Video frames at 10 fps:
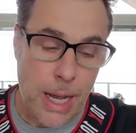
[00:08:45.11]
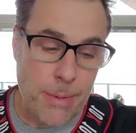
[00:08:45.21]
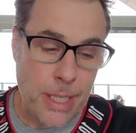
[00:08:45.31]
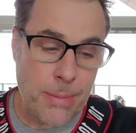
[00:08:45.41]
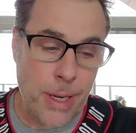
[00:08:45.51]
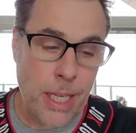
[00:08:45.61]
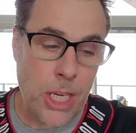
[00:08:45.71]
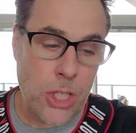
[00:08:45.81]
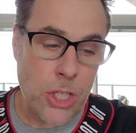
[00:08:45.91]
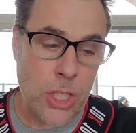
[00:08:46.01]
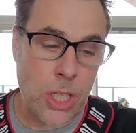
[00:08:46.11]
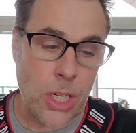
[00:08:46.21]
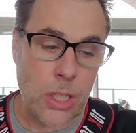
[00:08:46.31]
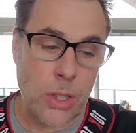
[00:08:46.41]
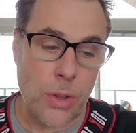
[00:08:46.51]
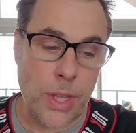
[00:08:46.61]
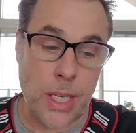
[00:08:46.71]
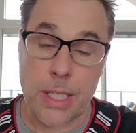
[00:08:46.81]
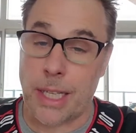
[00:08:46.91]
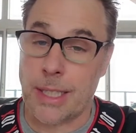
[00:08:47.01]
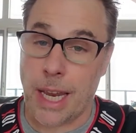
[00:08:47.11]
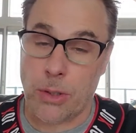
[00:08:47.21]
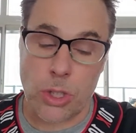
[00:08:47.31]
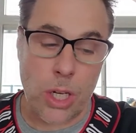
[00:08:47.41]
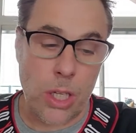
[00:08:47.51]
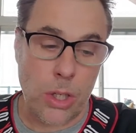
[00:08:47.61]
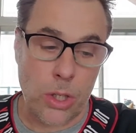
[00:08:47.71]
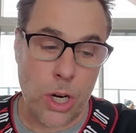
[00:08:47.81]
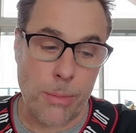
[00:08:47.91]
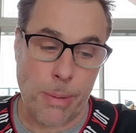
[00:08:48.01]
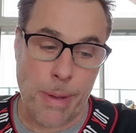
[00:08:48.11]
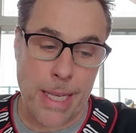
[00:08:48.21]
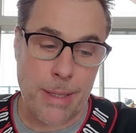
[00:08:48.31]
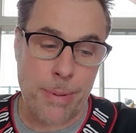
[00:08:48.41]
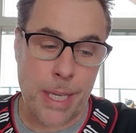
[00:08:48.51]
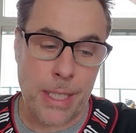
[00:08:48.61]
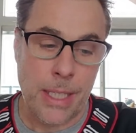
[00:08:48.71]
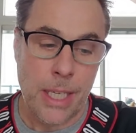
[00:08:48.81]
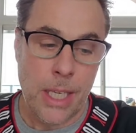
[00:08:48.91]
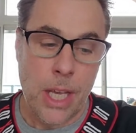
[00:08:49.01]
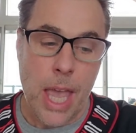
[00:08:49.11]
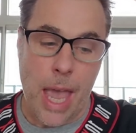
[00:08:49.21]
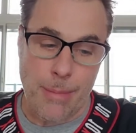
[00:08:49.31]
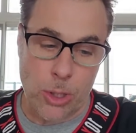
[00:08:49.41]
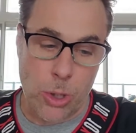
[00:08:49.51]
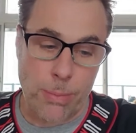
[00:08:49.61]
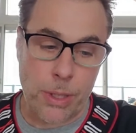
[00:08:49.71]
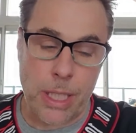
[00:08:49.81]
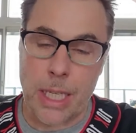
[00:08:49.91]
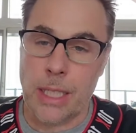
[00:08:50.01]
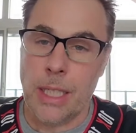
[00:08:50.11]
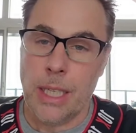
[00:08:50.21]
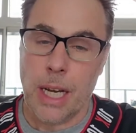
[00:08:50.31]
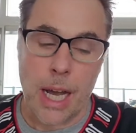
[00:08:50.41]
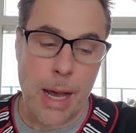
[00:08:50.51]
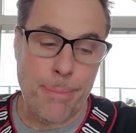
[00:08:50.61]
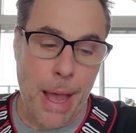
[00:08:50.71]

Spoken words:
And these medications can include things like Tegretol or carbamazepine, amitriptyline,